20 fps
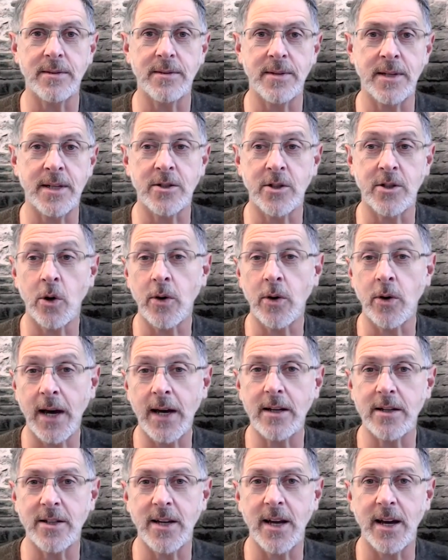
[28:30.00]
It's okay
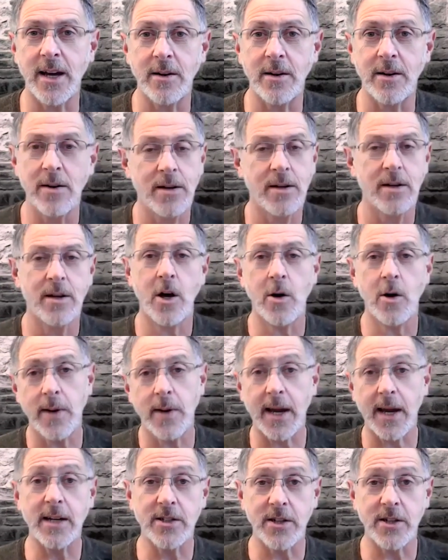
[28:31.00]
to say, oh
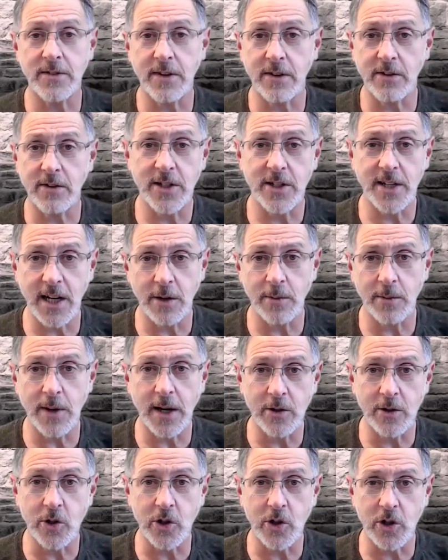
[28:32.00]
my gosh, I've never seen
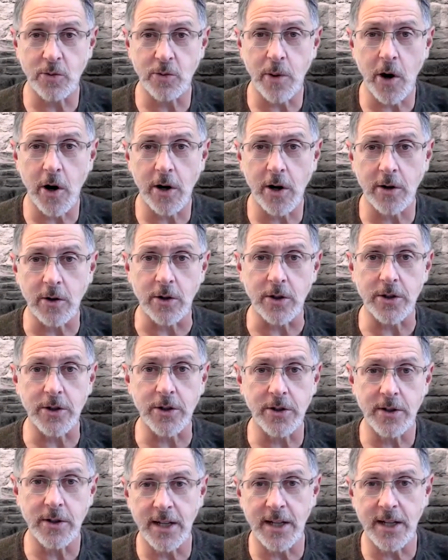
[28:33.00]
anybody use
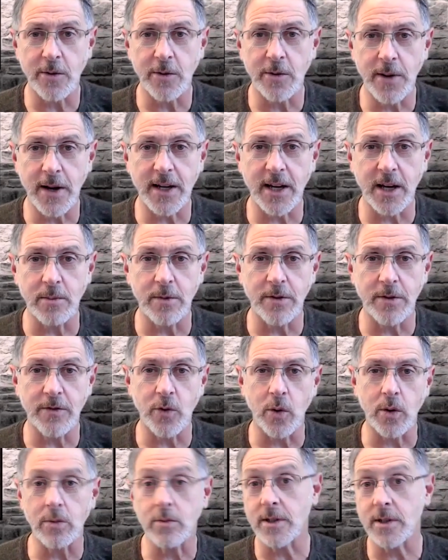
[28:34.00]
sparkles in their makeup
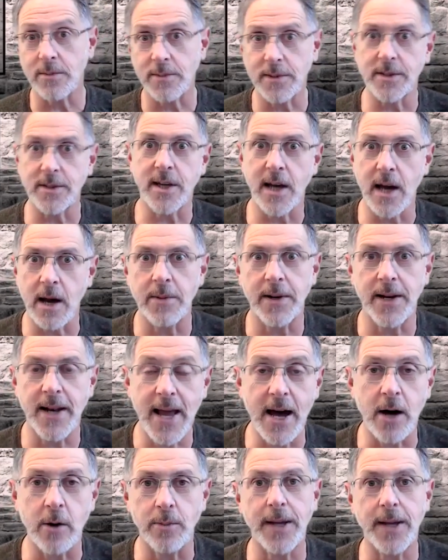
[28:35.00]
before, which I mean, it's common
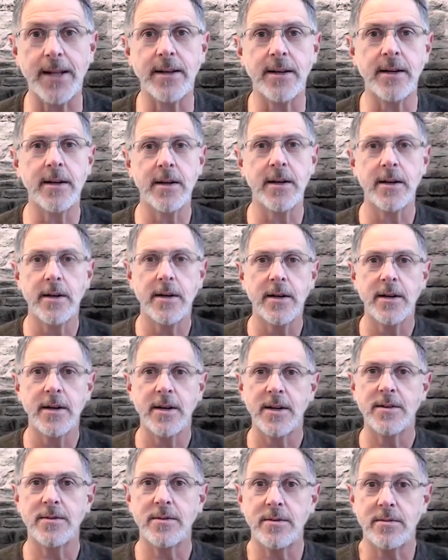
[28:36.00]
now, but
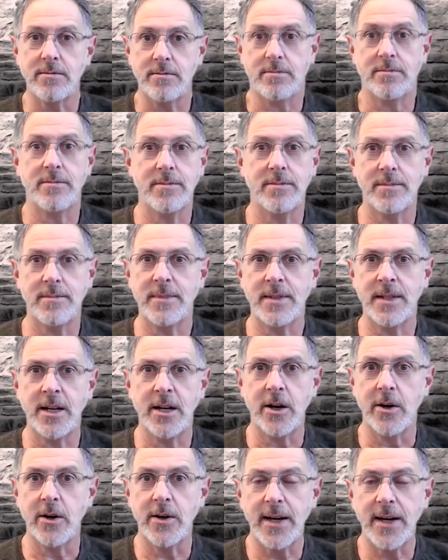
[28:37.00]

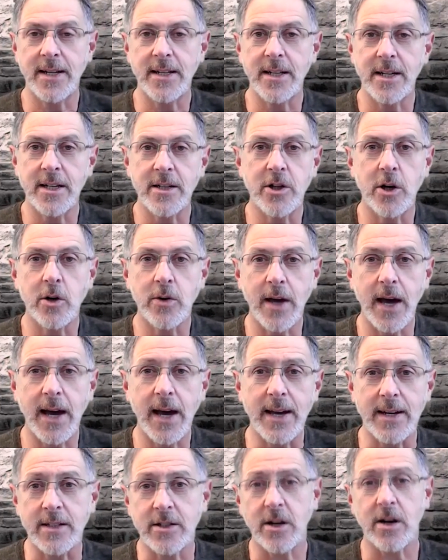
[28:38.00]
it's
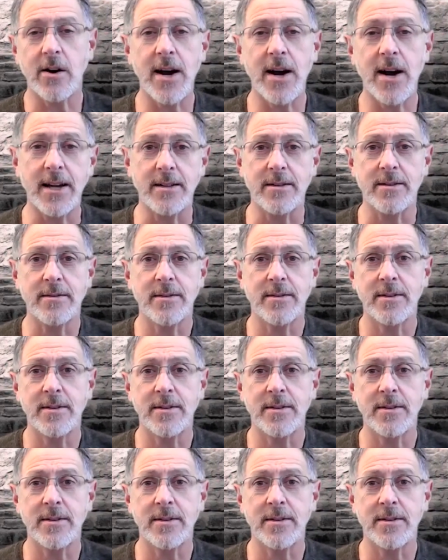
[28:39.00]
okay. It's all right.